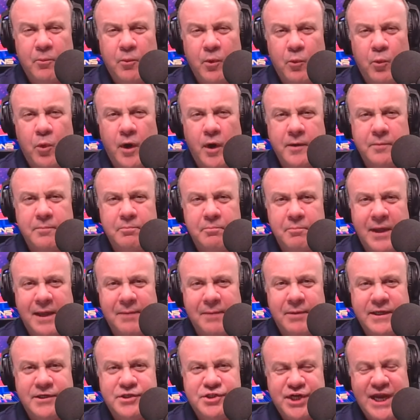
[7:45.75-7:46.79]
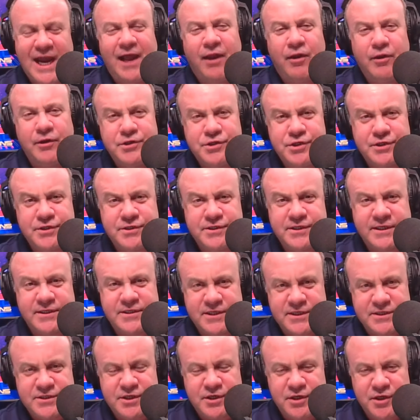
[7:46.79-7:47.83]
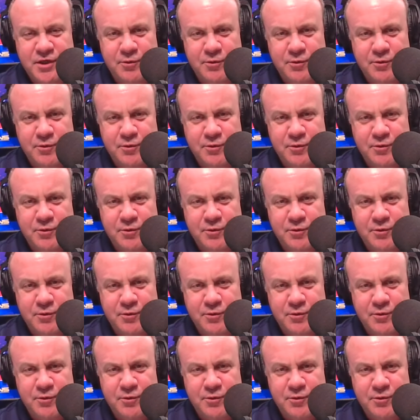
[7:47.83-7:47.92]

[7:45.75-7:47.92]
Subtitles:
What maybe challenges existed?